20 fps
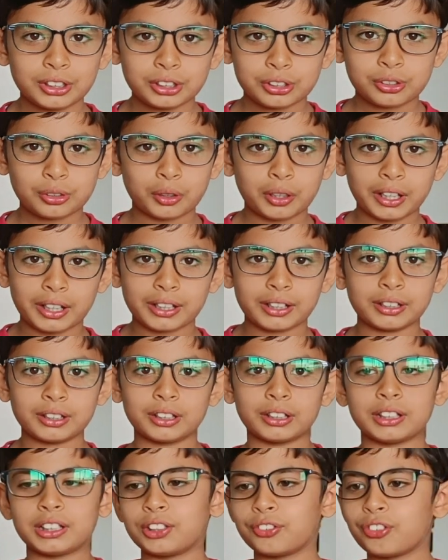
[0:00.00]
So
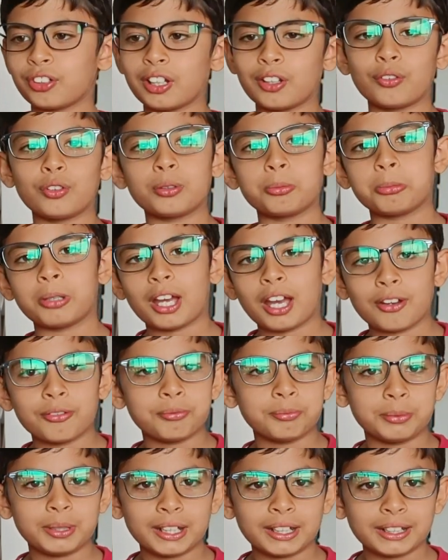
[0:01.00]
if I would have
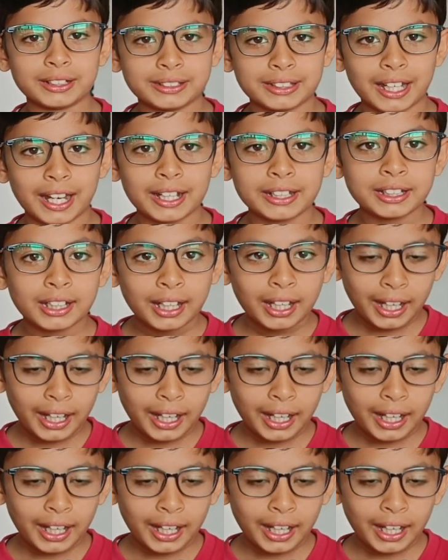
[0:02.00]
made that,